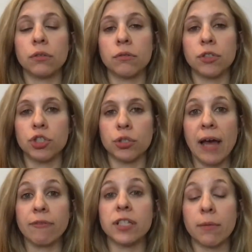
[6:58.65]
you should
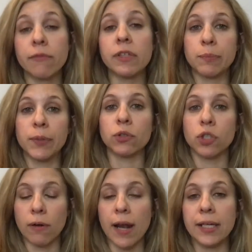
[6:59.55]
have some of this built
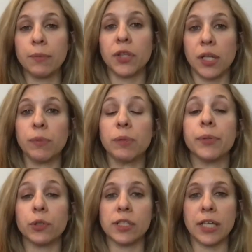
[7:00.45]
already, but then be
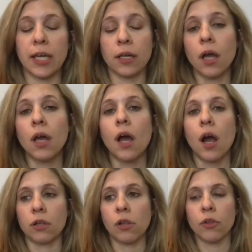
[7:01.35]
building it
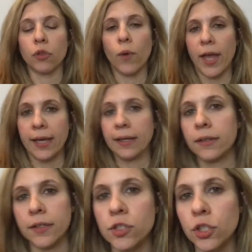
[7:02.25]
along the way
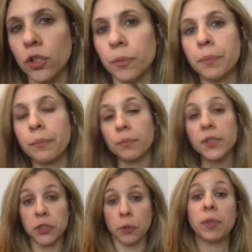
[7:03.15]
is your
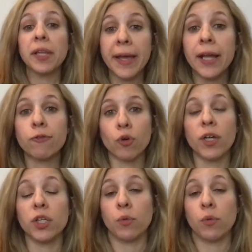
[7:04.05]
plan for what you